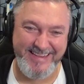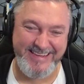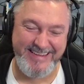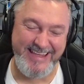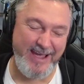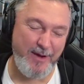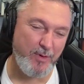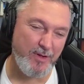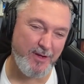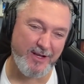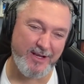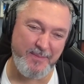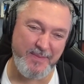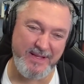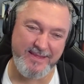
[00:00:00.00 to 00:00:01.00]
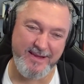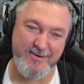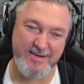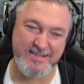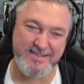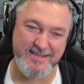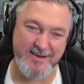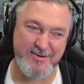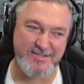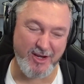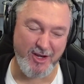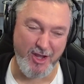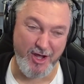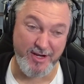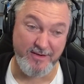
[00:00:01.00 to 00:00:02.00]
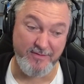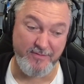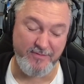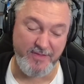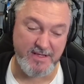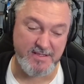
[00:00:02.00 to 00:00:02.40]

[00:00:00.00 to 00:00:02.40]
Yeah, well, look, I mean, there's a lot of